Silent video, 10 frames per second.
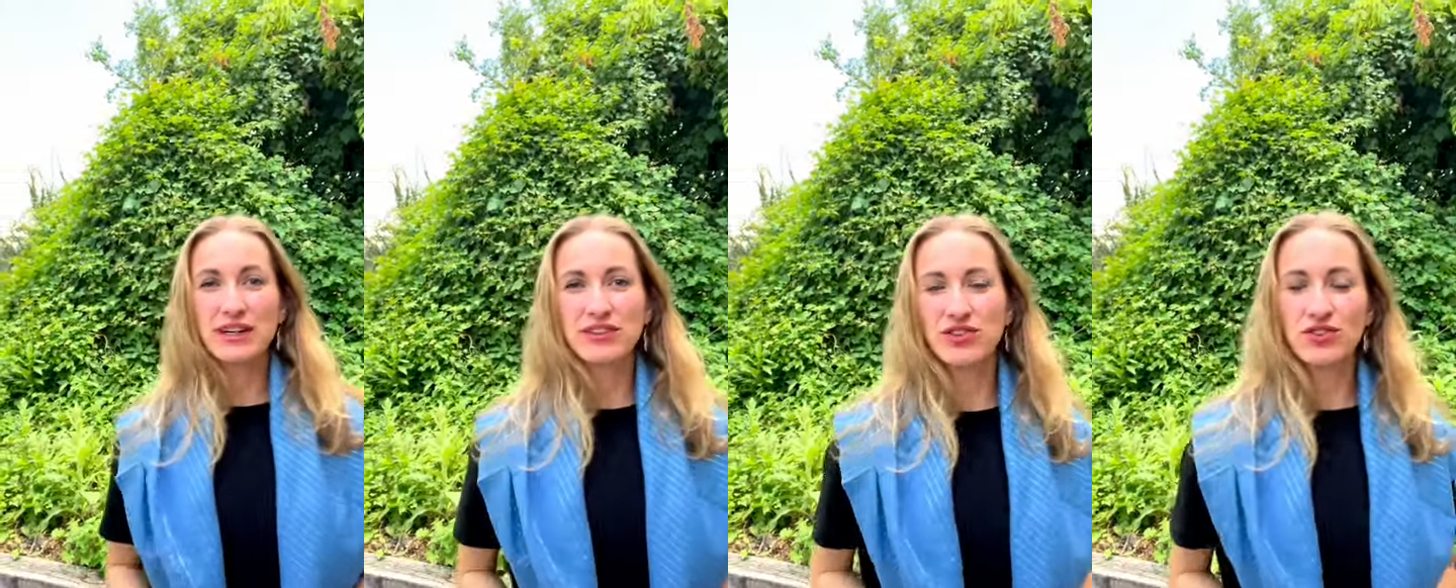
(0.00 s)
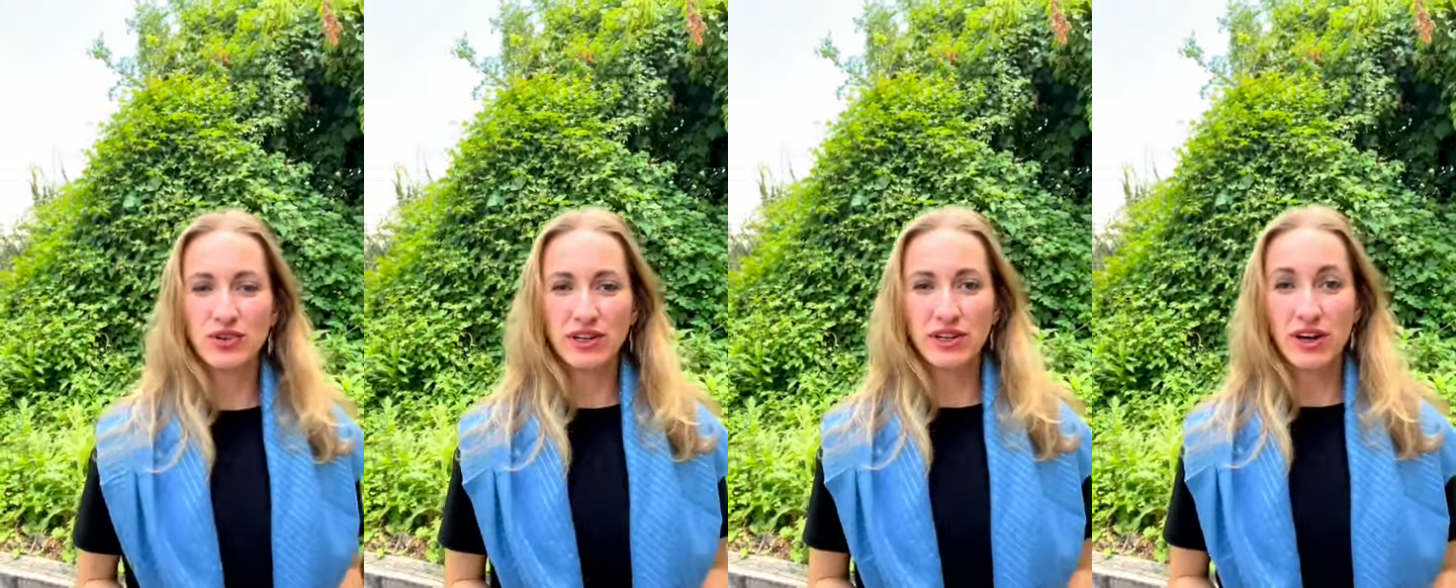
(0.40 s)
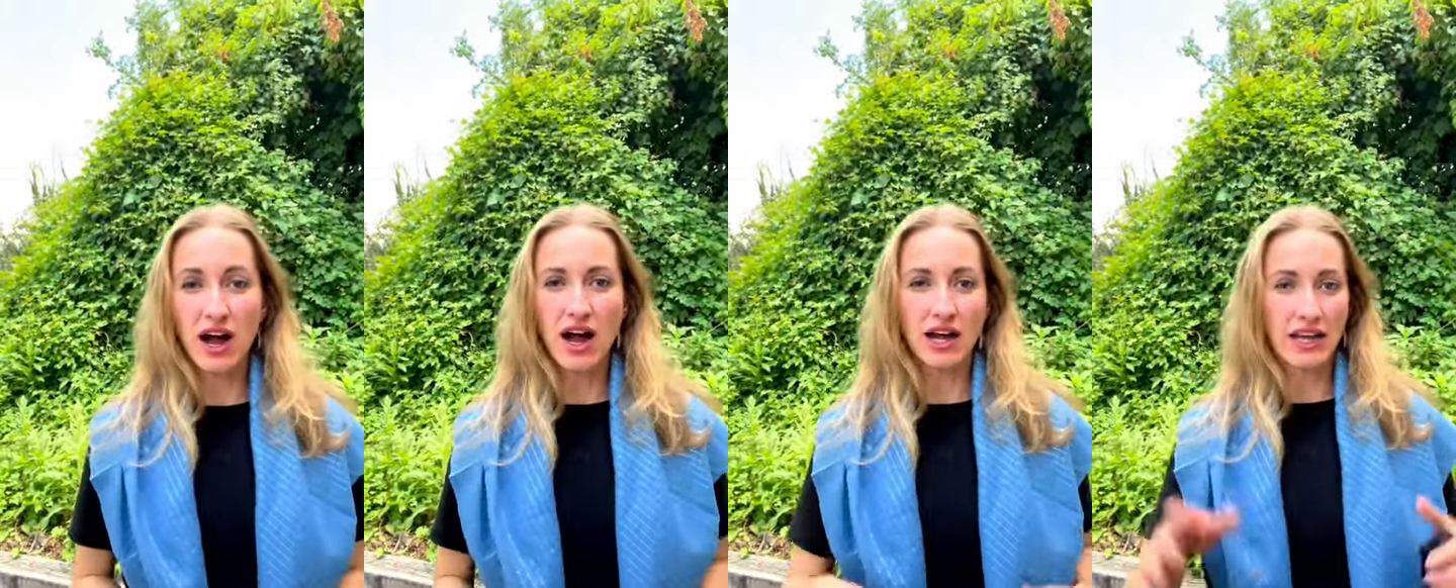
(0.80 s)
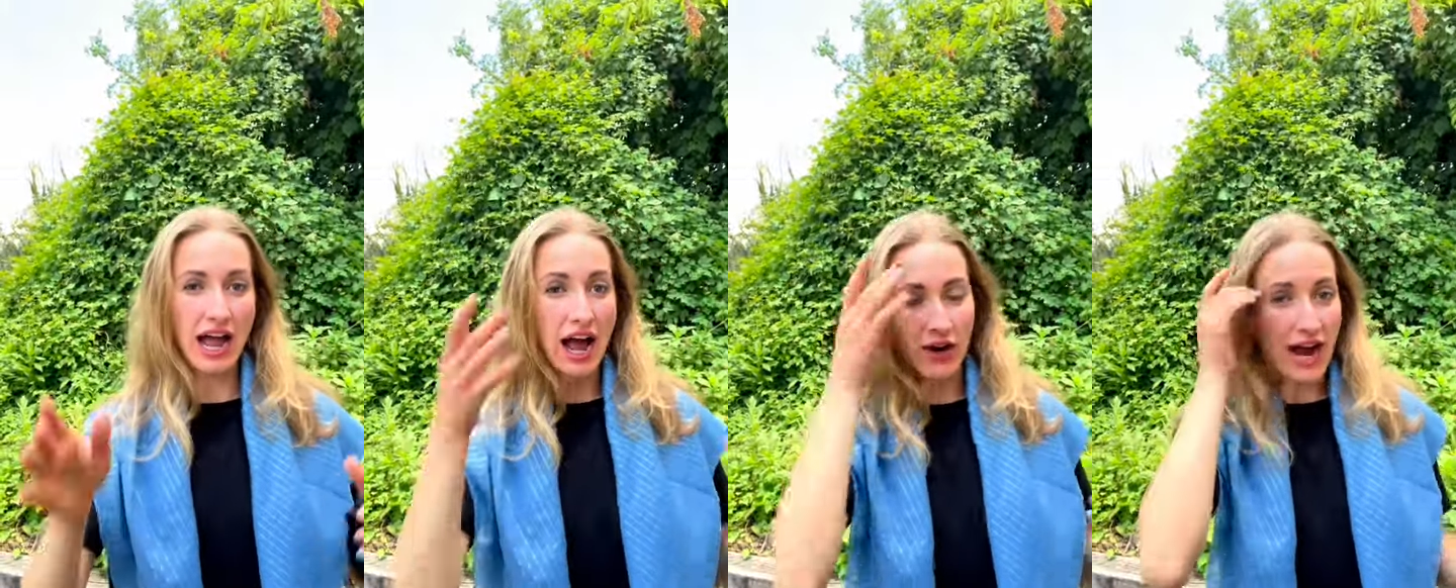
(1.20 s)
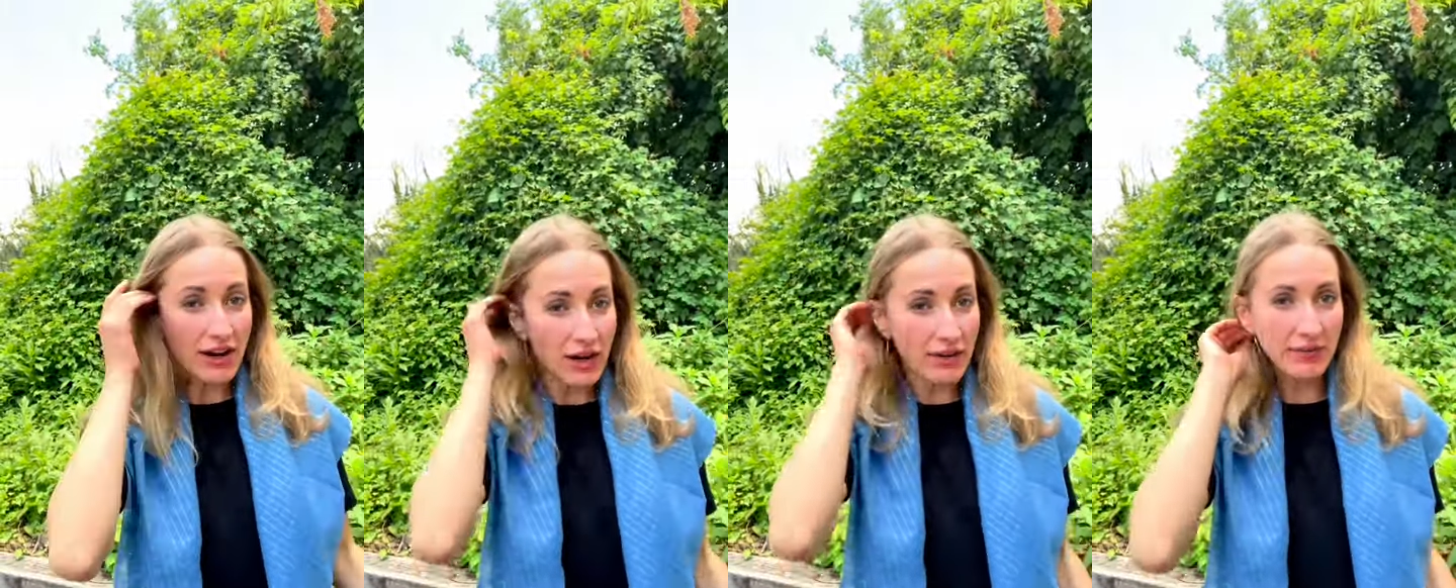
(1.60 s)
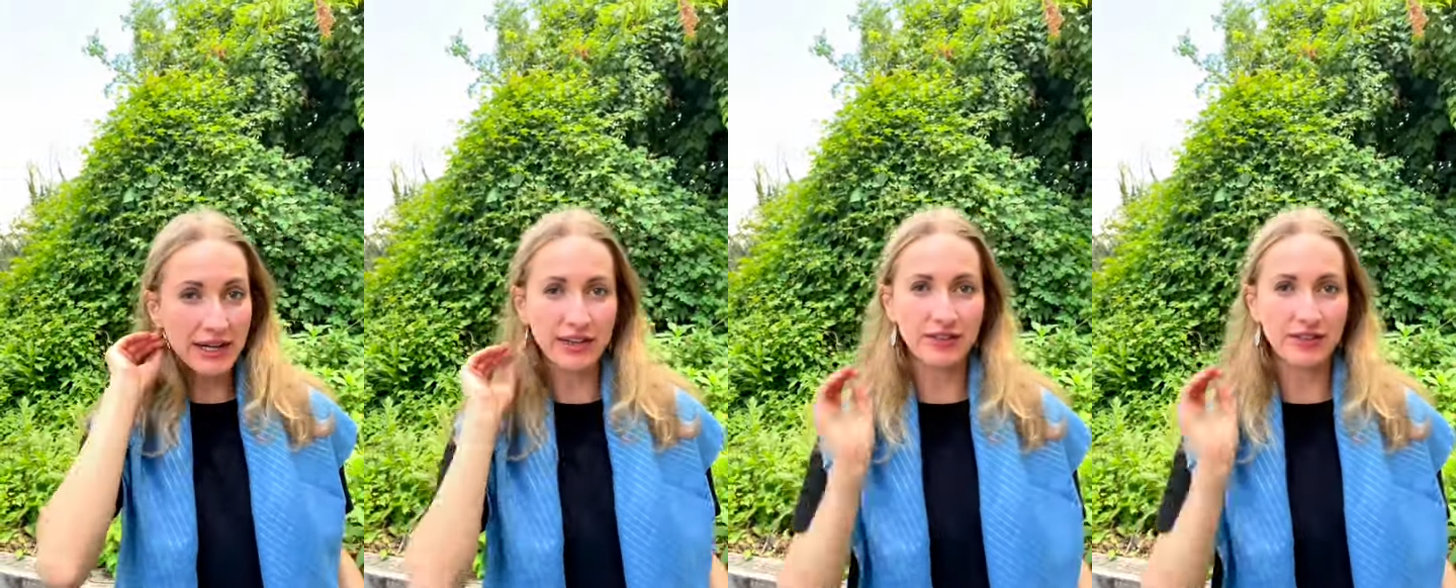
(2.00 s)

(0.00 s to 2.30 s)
tutorial on how I wrap my hair